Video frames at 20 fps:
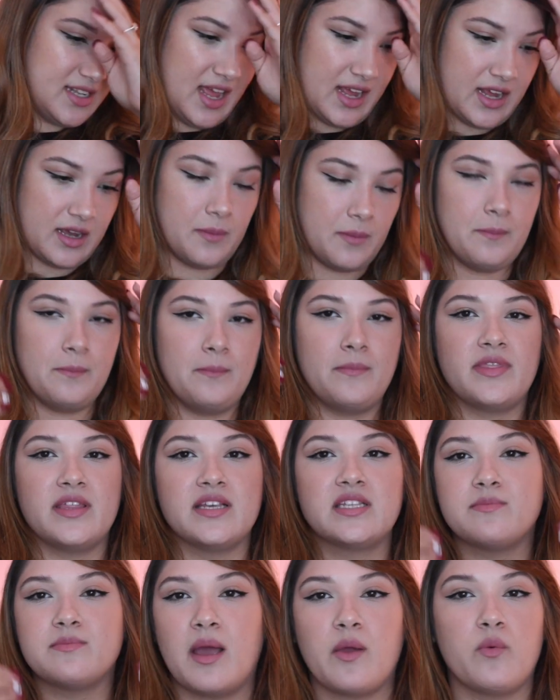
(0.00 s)
Like,
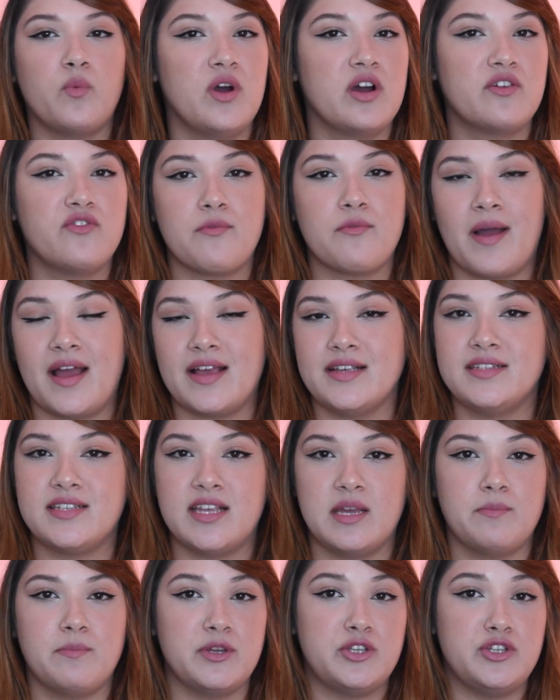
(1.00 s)
this might work for my
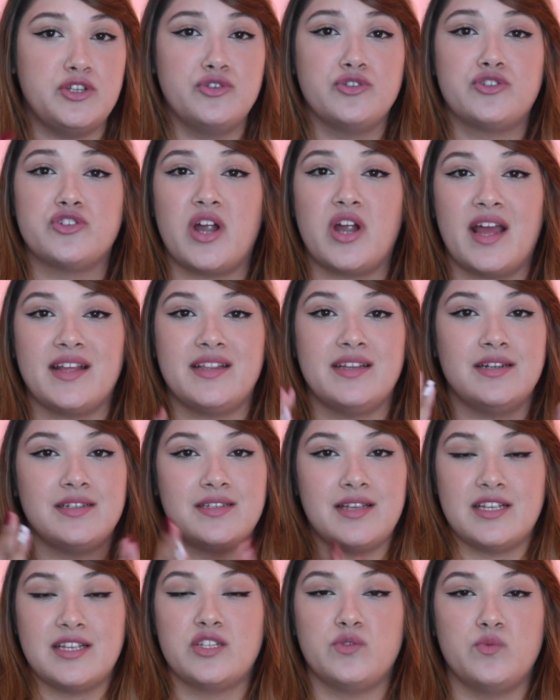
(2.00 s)
skin, but you try it and
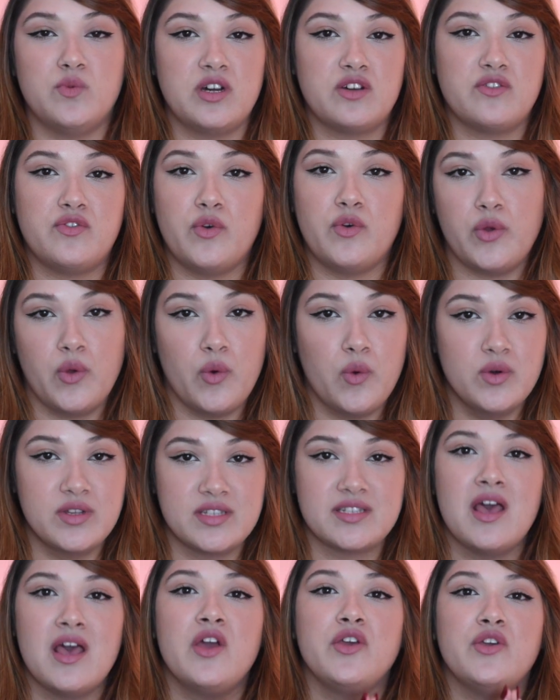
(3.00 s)
it doesn't work for
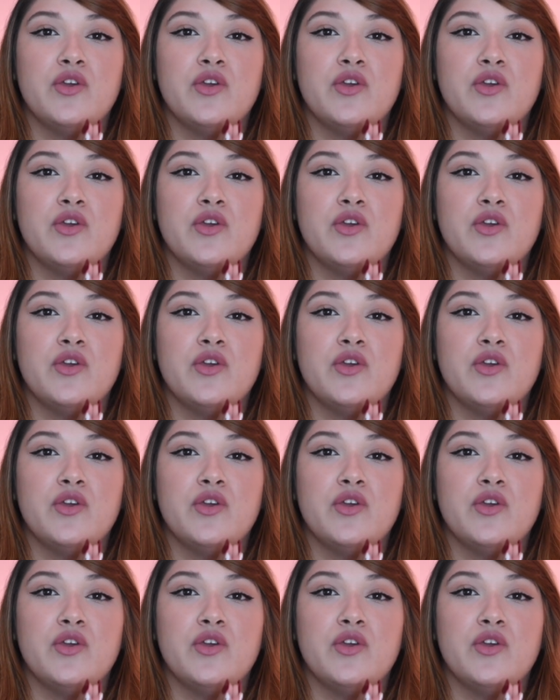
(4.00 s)
yours.